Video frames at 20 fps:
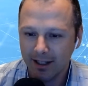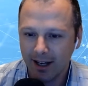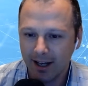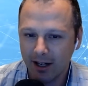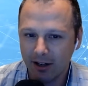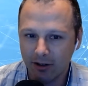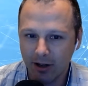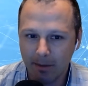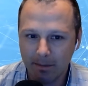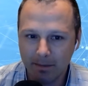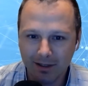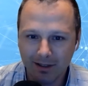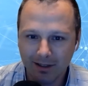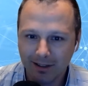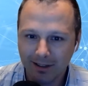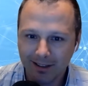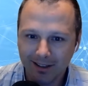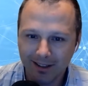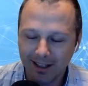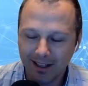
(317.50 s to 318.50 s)
interrupt
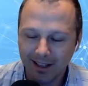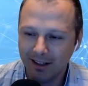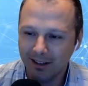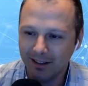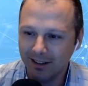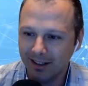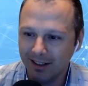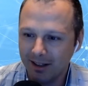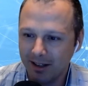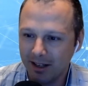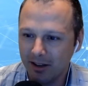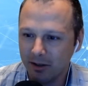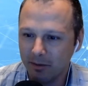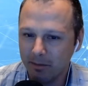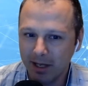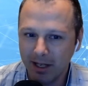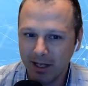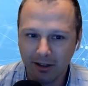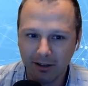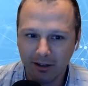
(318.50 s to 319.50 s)
either
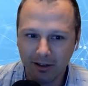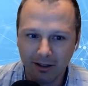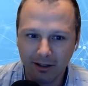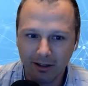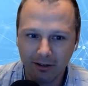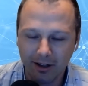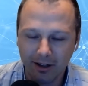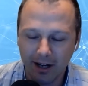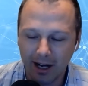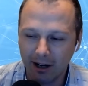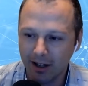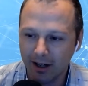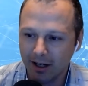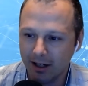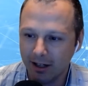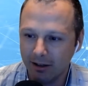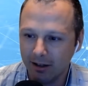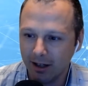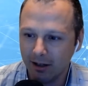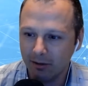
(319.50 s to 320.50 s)
me or Eric,
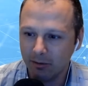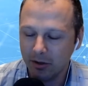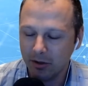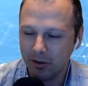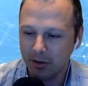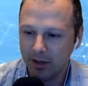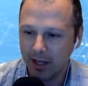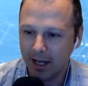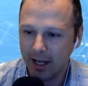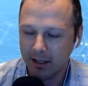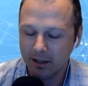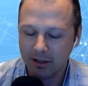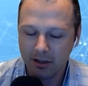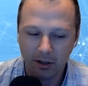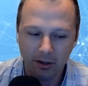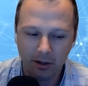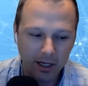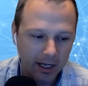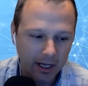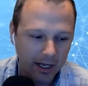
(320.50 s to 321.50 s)
and we'll do that.
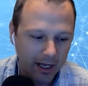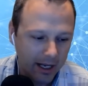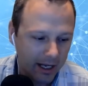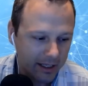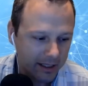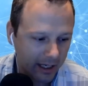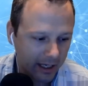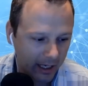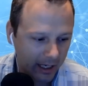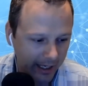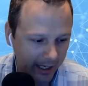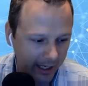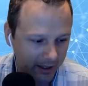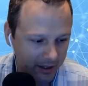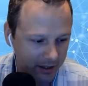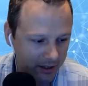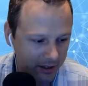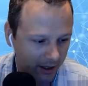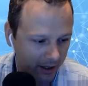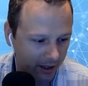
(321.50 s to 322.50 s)
So to kind of get
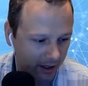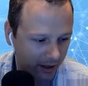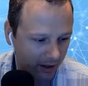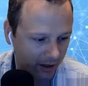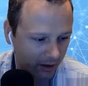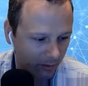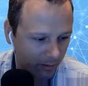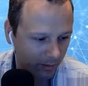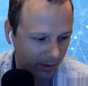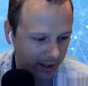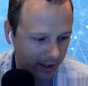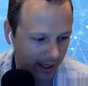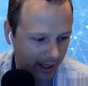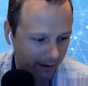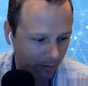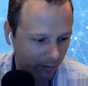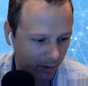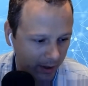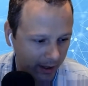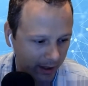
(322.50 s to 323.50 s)
us started, we did
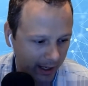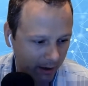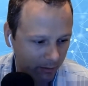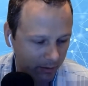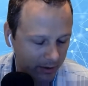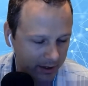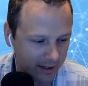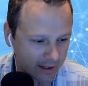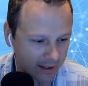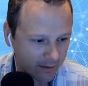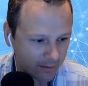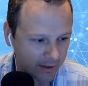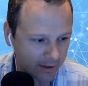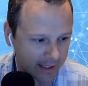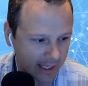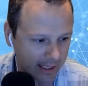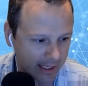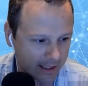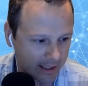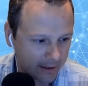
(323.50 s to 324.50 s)
have one that was
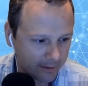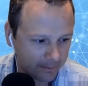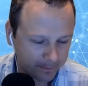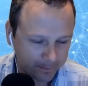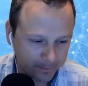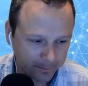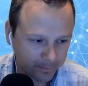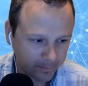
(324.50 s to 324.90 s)
sent in,